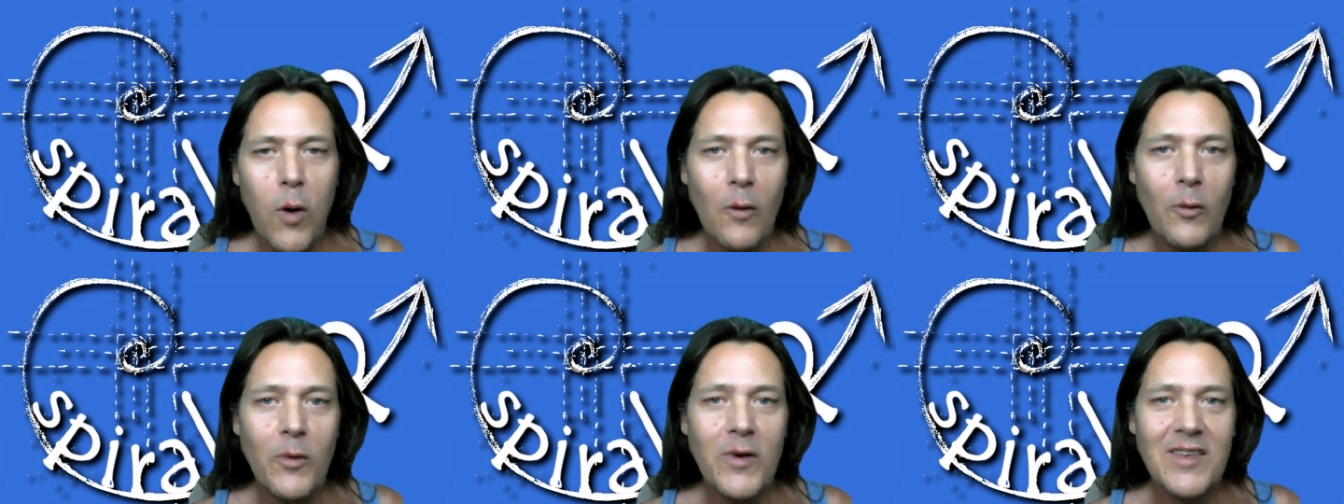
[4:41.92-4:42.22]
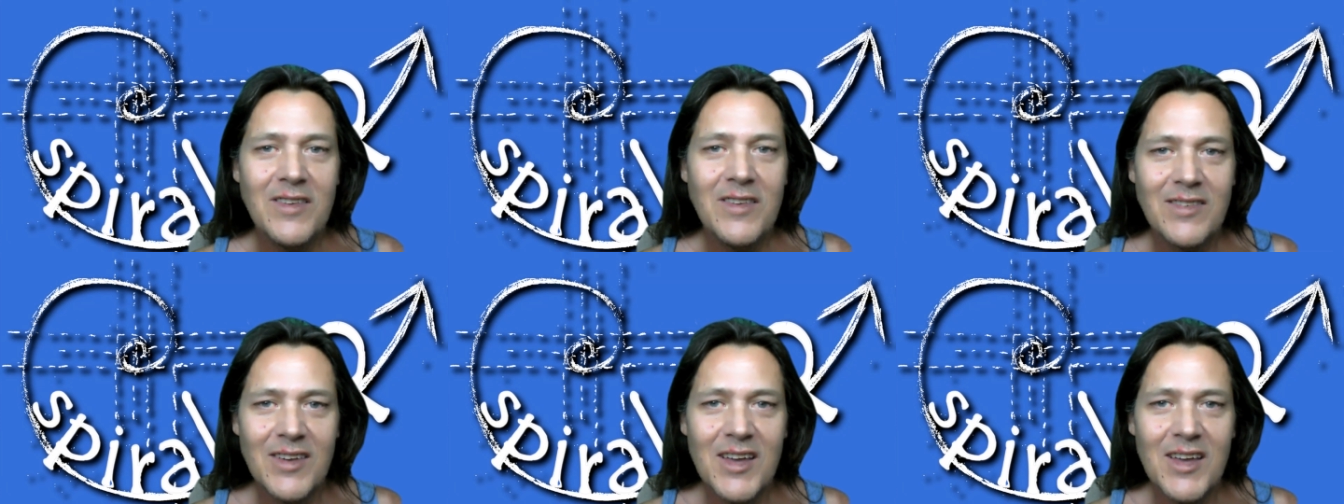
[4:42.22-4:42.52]
what
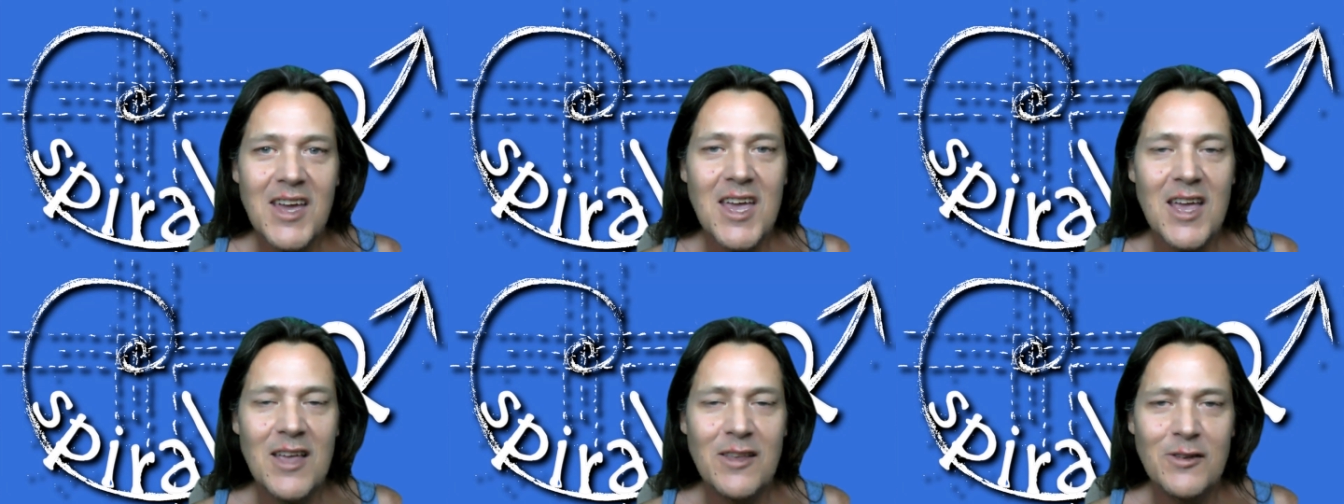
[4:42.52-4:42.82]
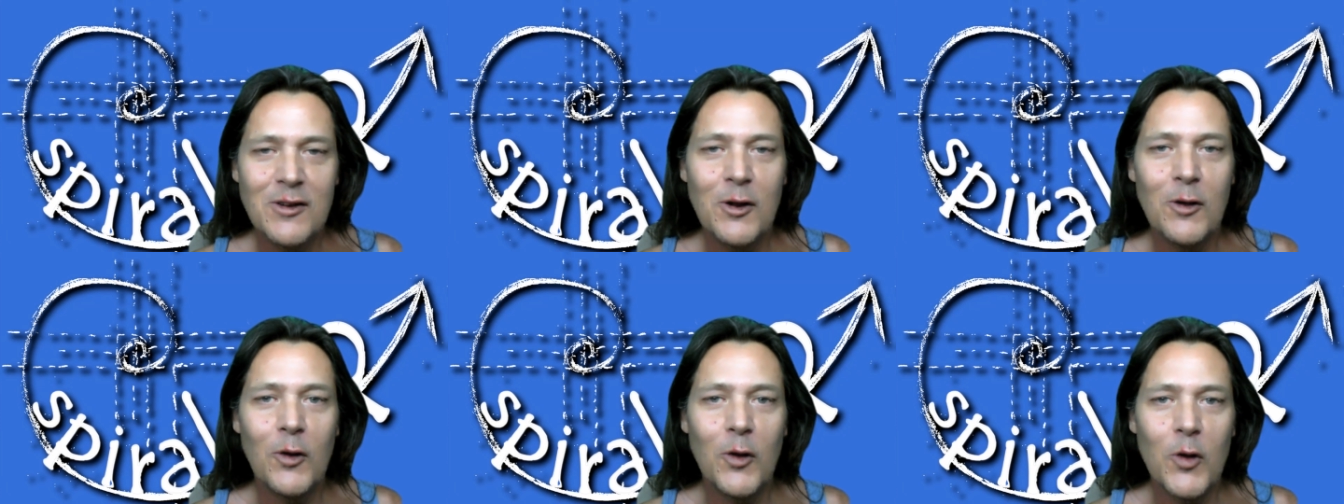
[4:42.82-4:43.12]
we see
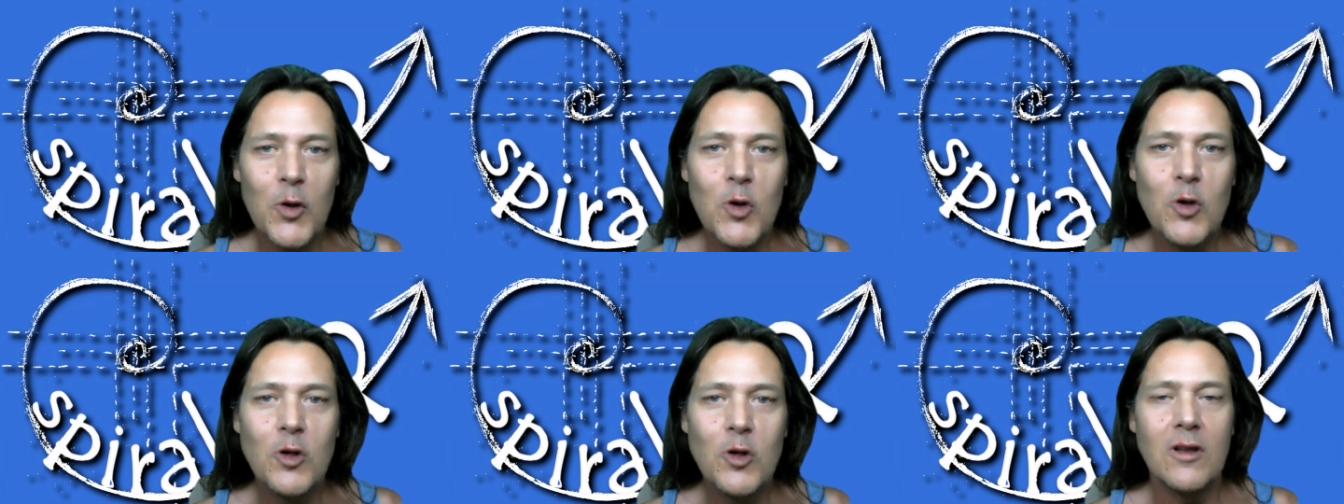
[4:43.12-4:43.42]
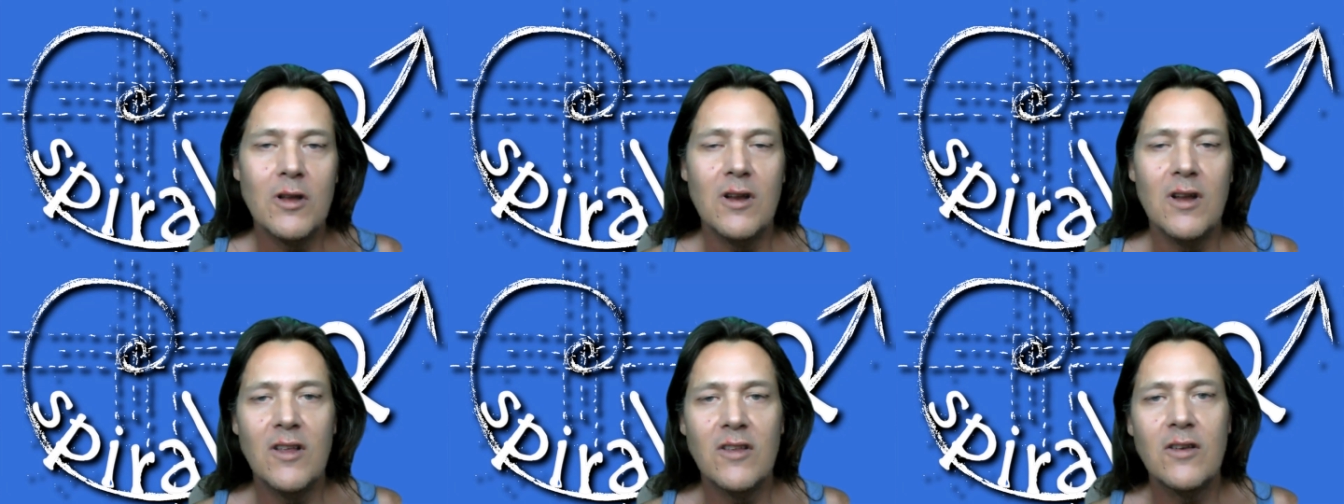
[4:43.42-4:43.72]
is an
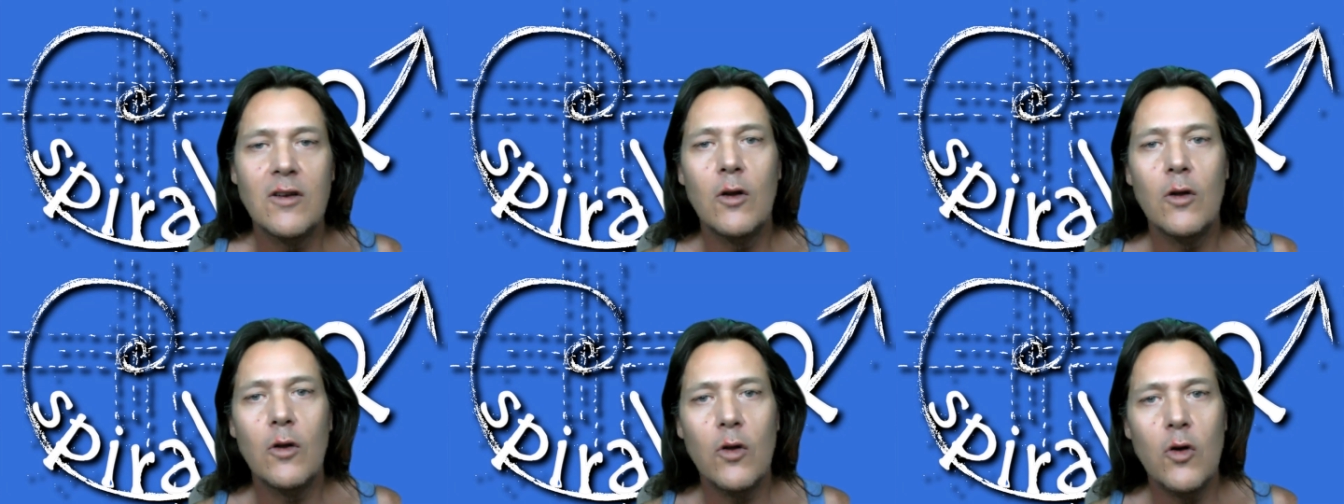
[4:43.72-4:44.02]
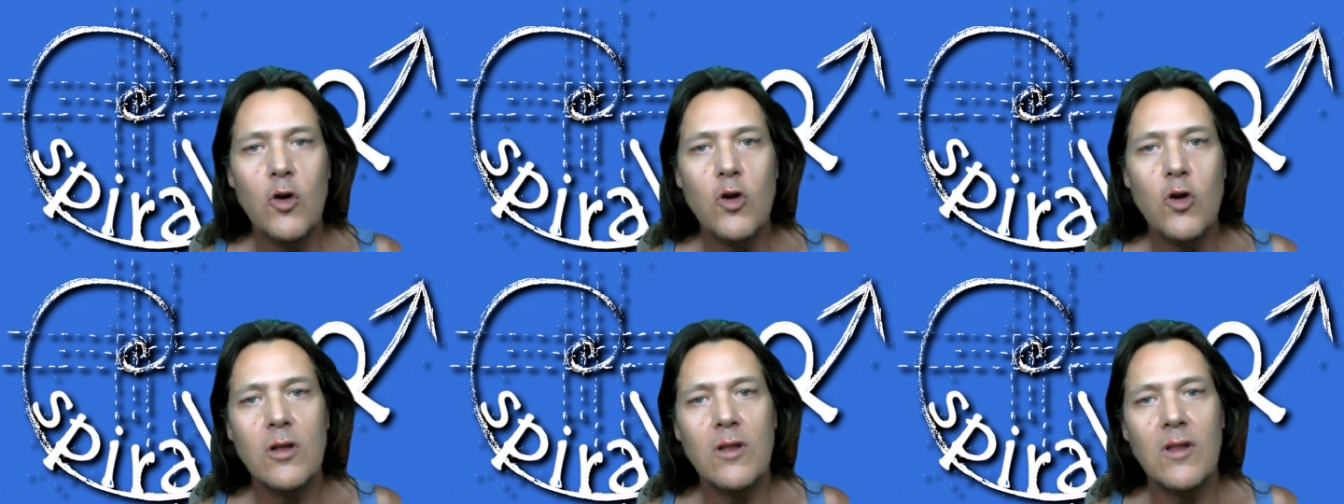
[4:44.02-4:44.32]
illusion it's an
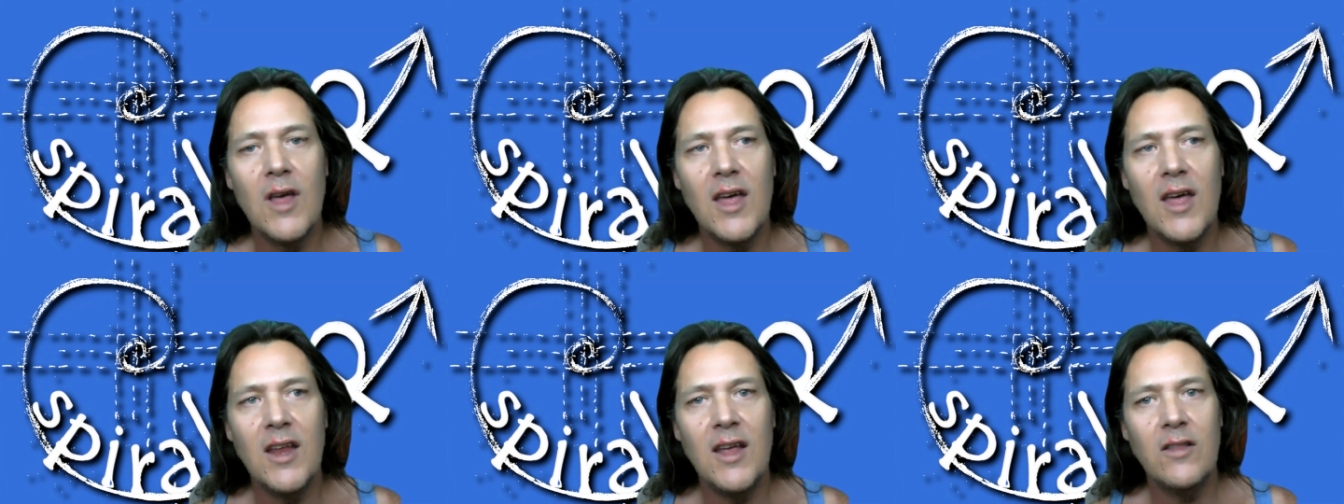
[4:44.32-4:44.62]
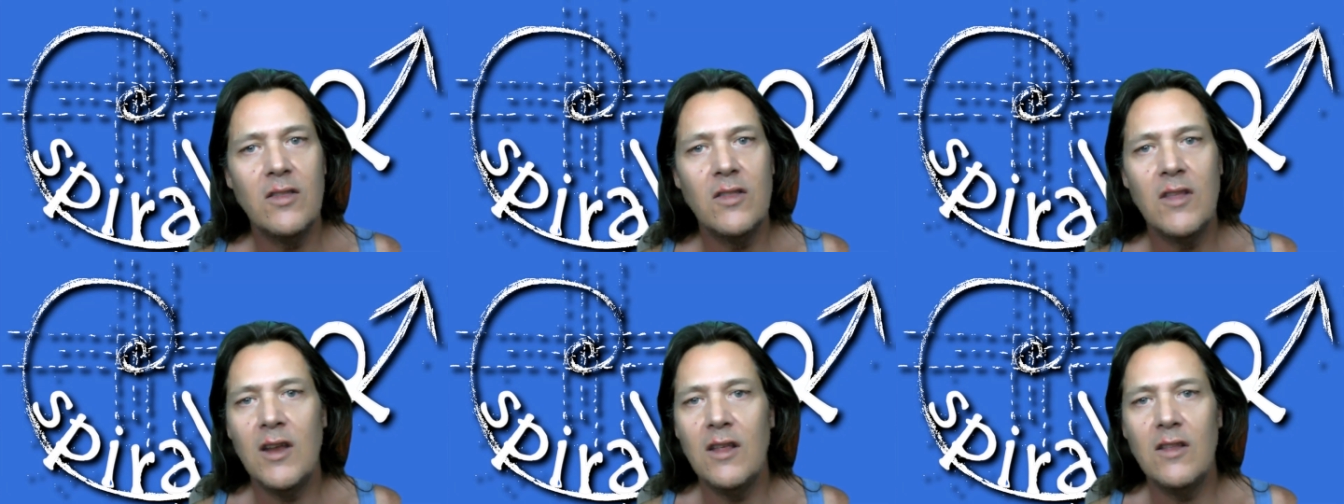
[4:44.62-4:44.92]
illusion that
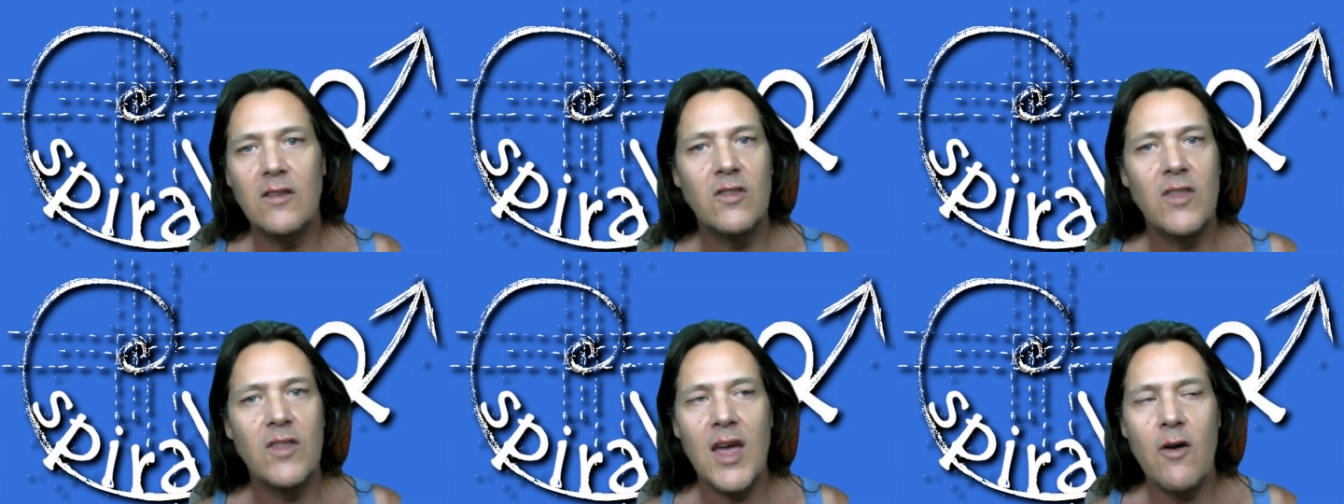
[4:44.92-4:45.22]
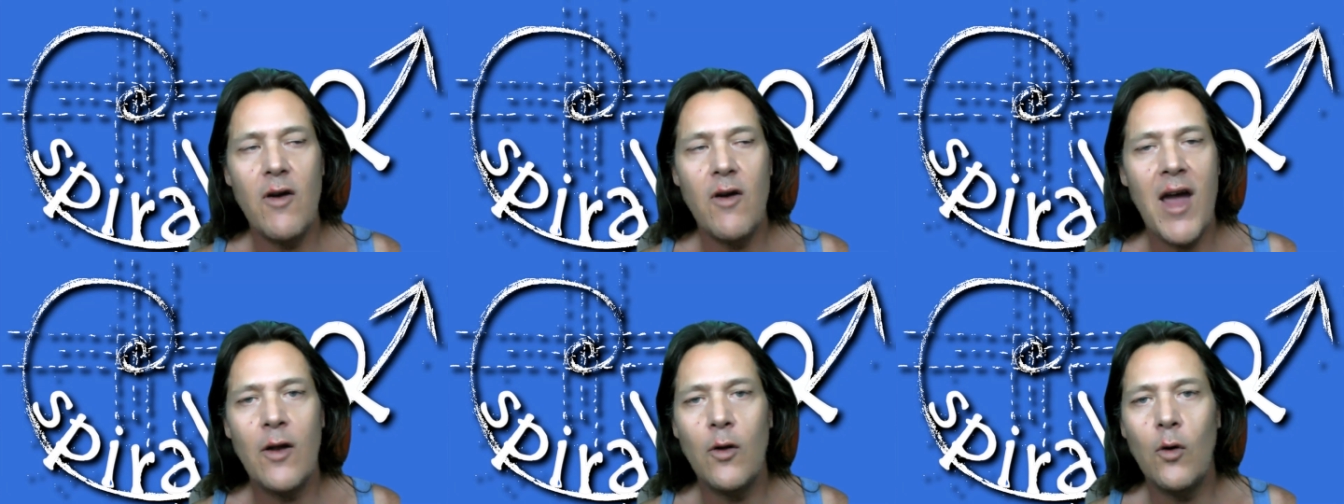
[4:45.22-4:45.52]
it, that it's
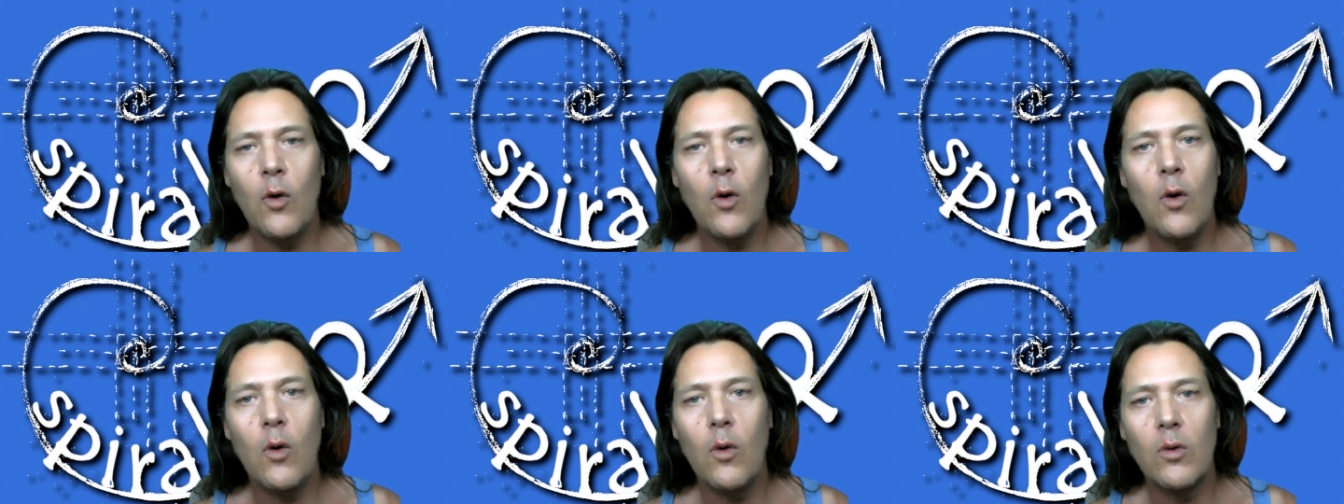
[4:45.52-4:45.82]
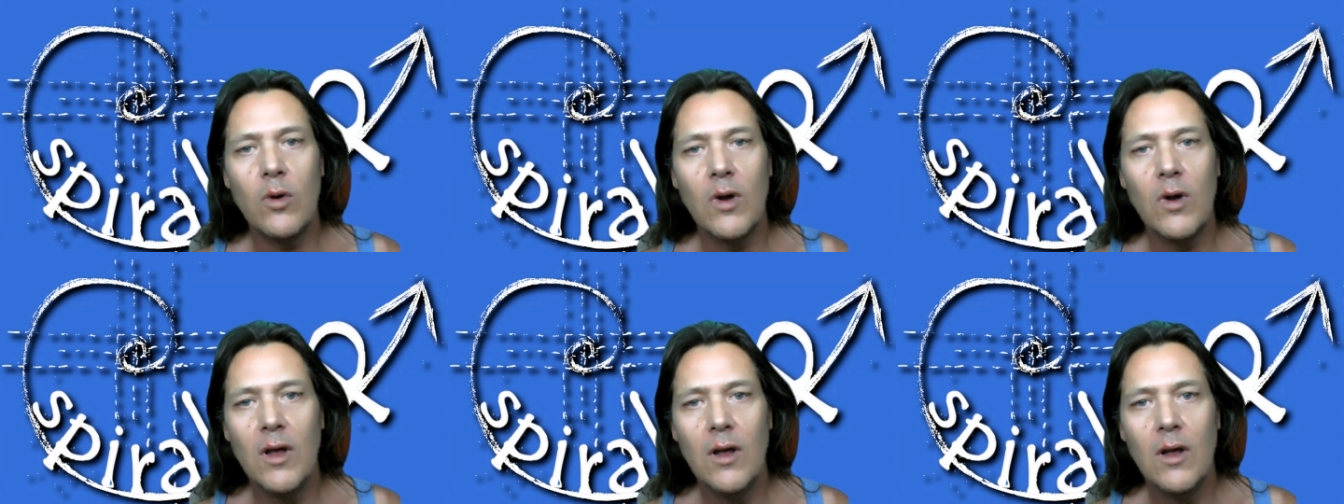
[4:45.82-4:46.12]
there at
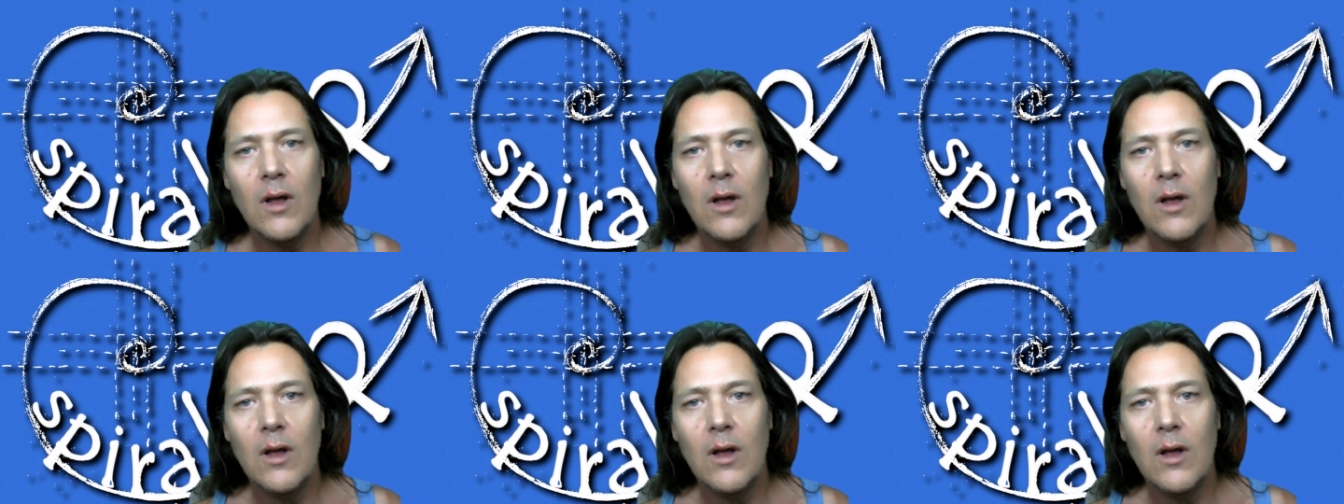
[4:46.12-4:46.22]
all